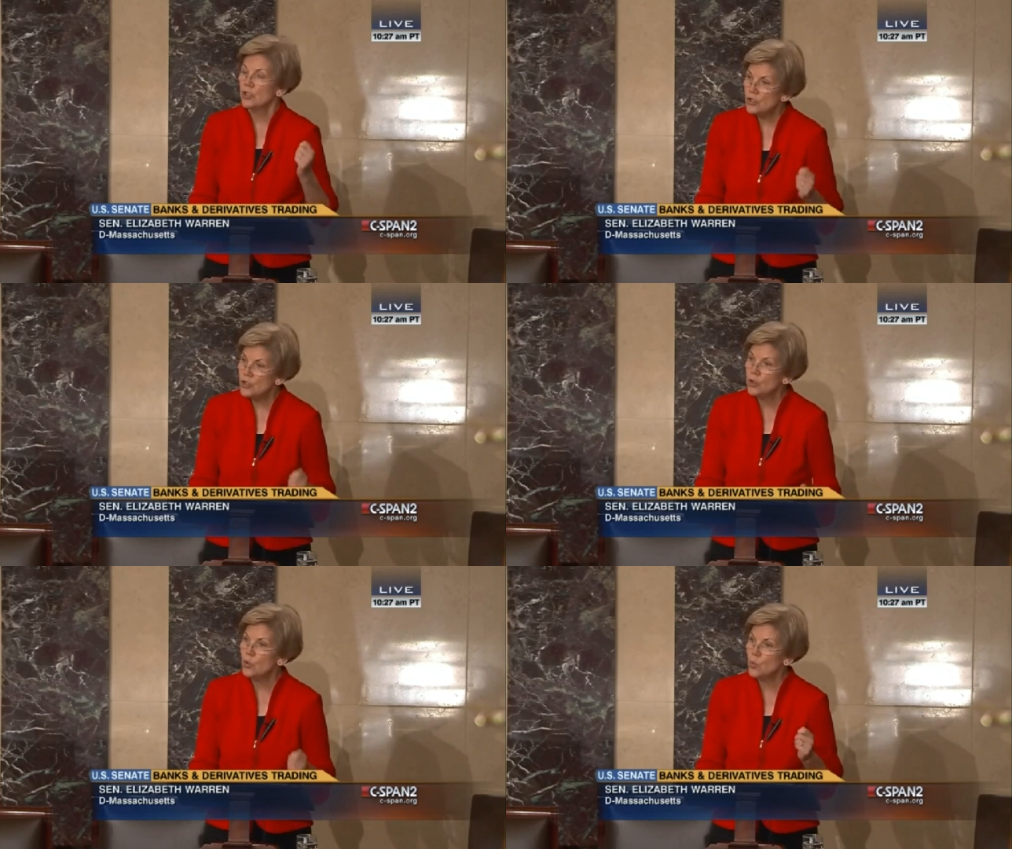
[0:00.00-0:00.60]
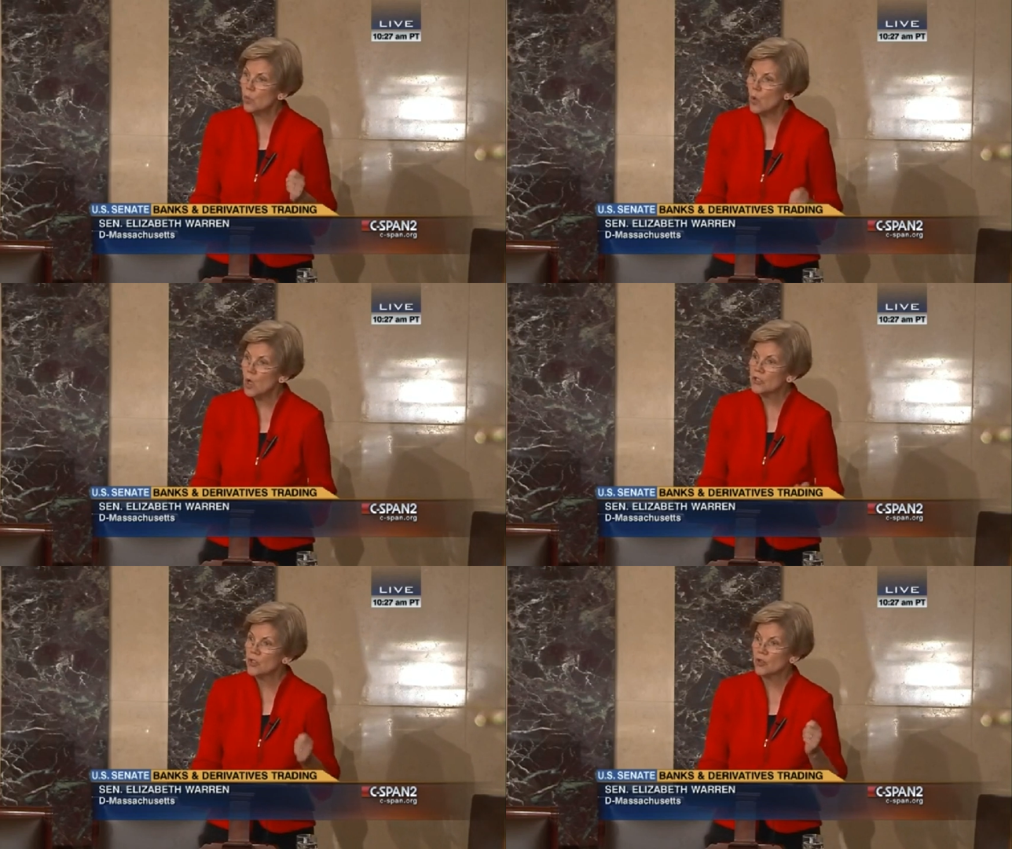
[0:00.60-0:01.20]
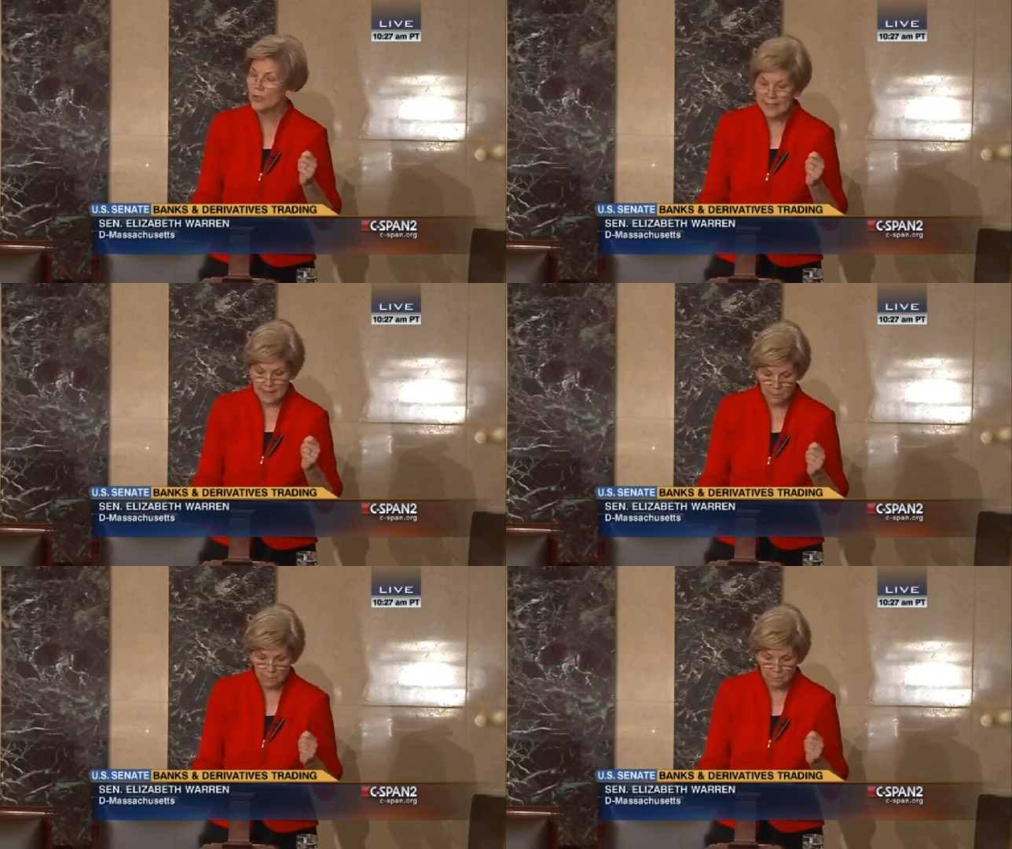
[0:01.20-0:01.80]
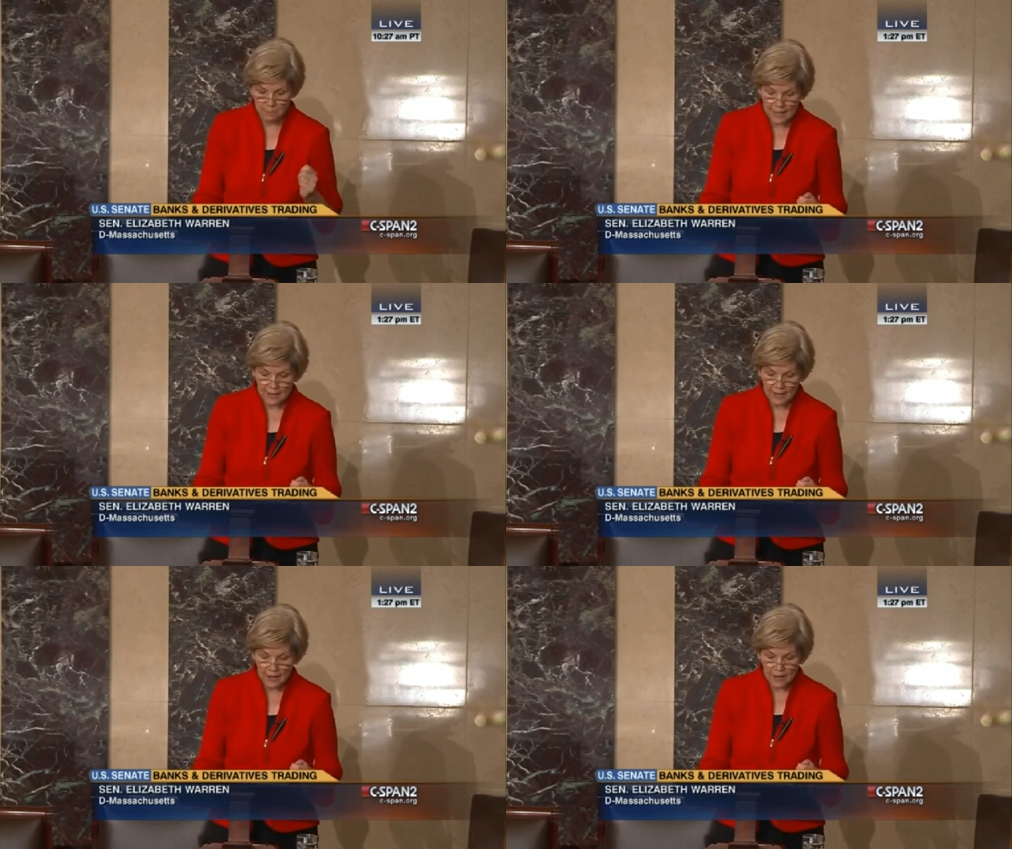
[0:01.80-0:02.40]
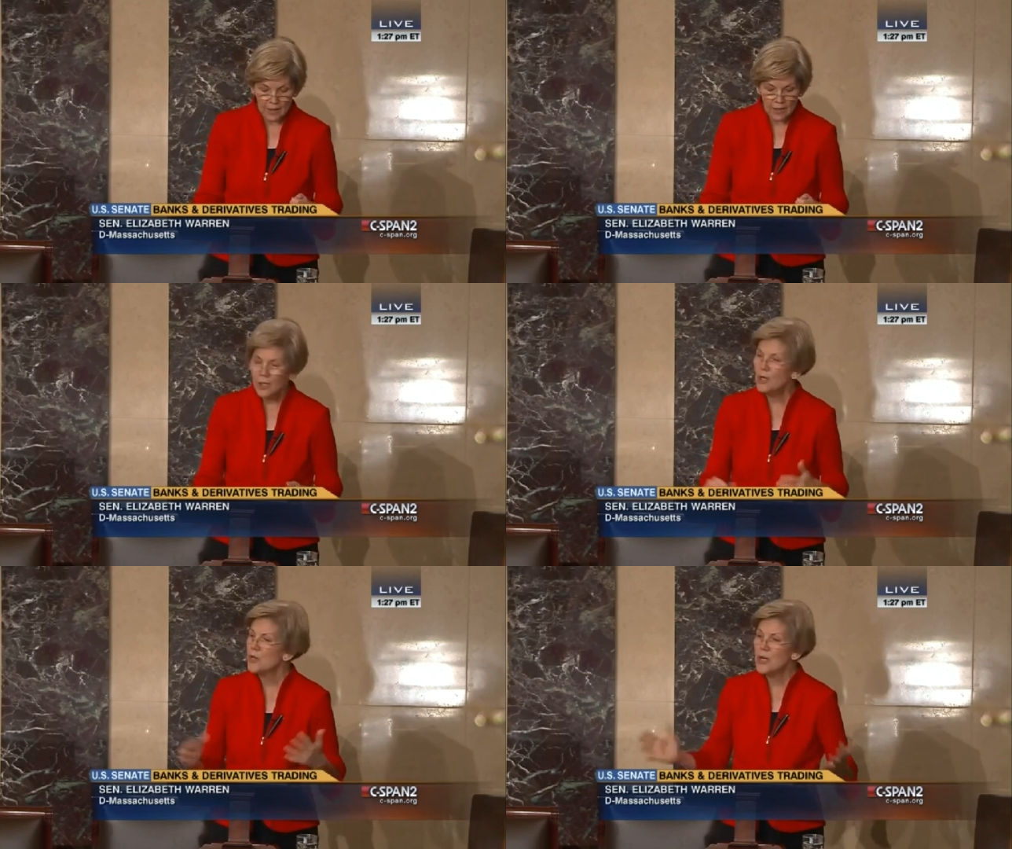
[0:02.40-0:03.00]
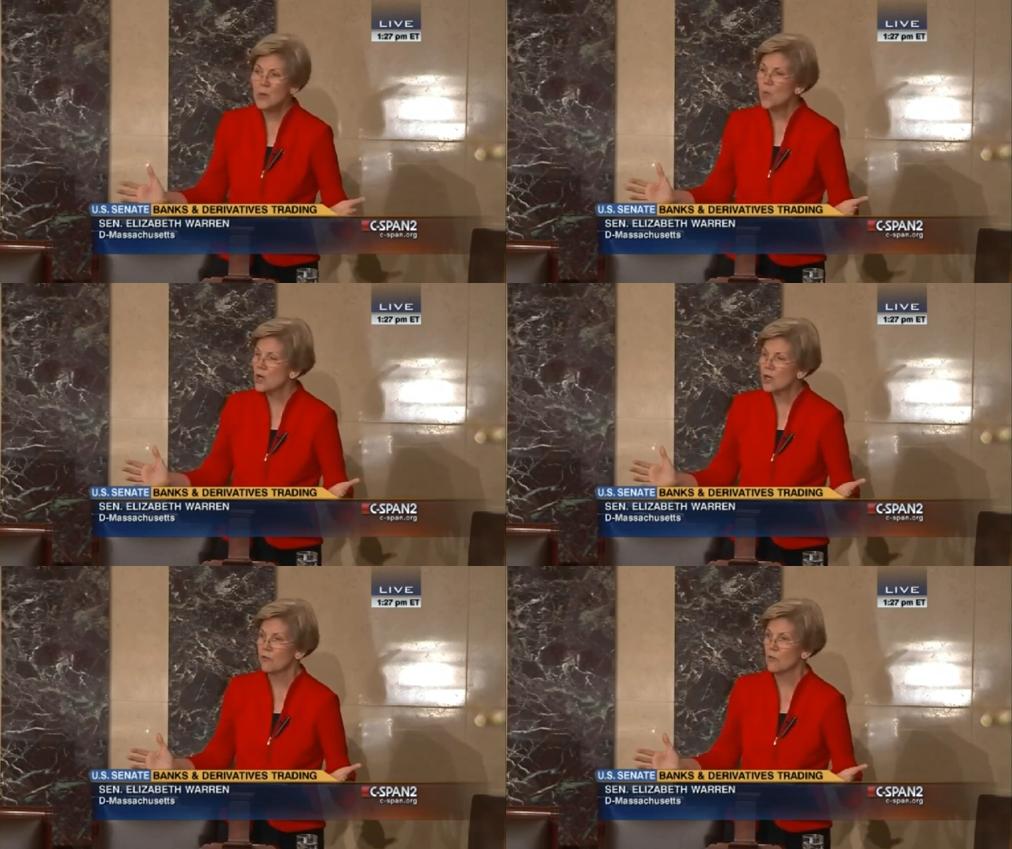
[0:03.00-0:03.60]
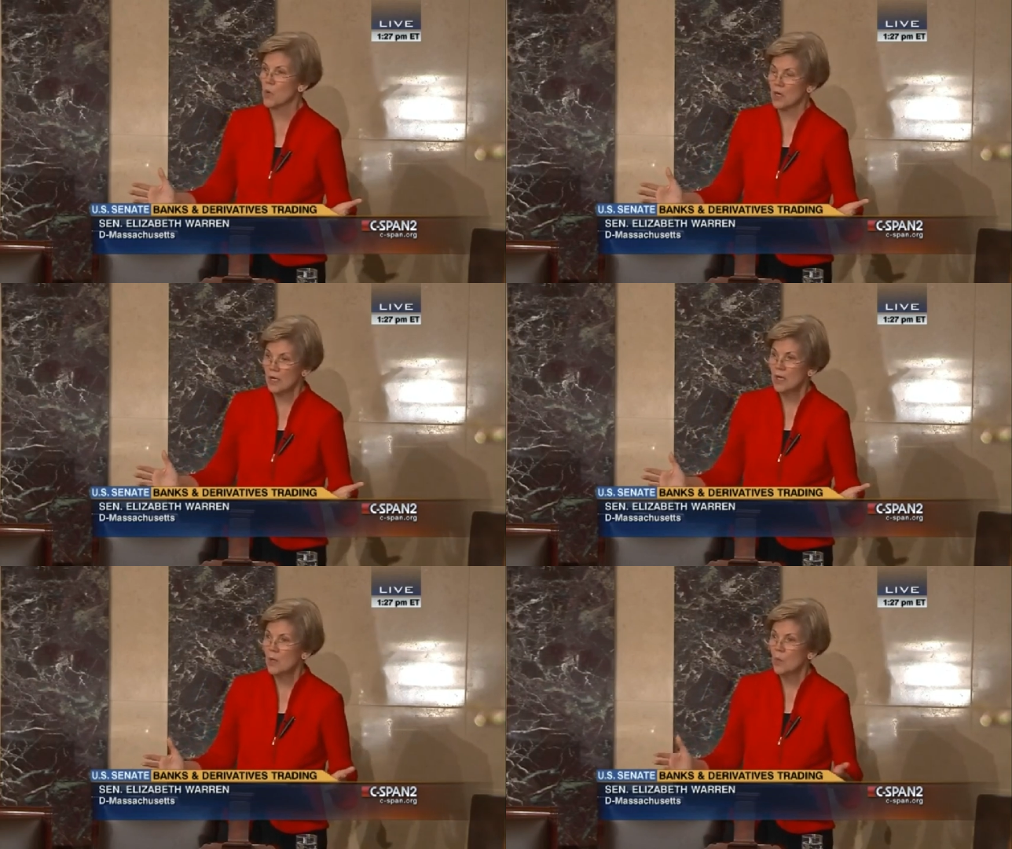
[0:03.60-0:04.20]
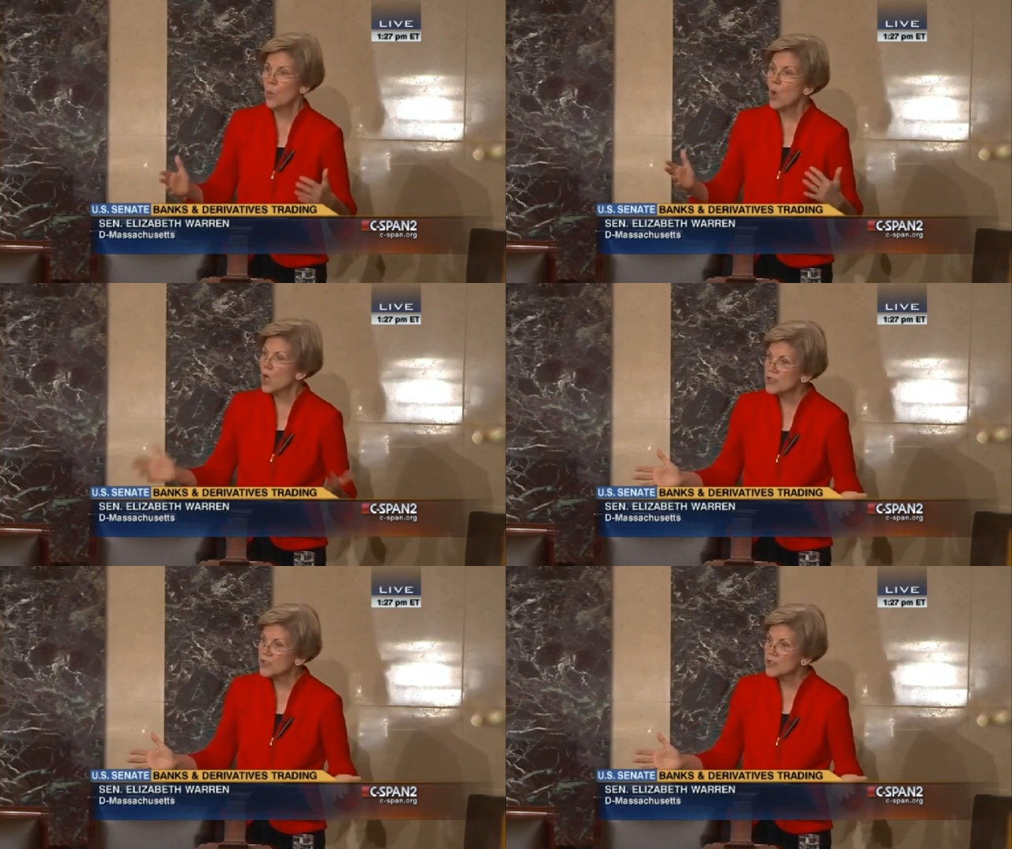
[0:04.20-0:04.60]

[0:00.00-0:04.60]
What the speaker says: do Wall Street's bidding? Who do you work for, Wall